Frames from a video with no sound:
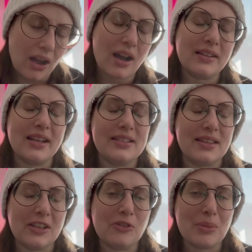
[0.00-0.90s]
I like to
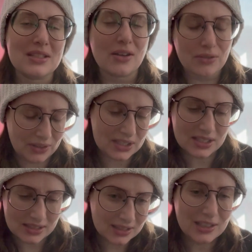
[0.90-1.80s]
think of myself
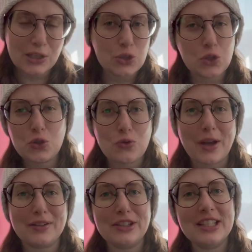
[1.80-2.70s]
as
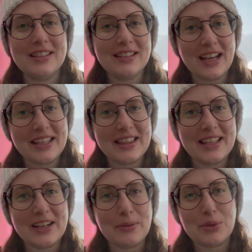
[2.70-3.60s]
straddling the line
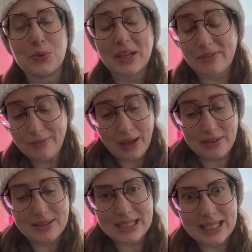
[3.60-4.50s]
there between
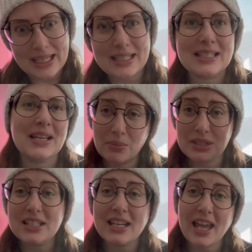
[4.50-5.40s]
5 and 6.
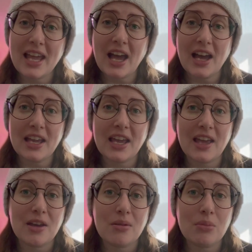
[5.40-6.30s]
But today I
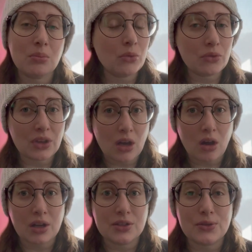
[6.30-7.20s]
am moving
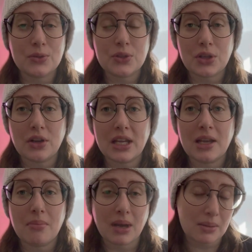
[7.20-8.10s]
on to
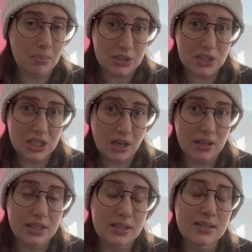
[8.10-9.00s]
starting my bunching
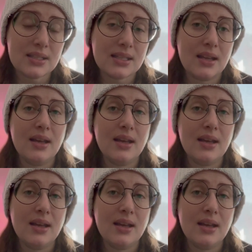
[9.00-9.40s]
onions.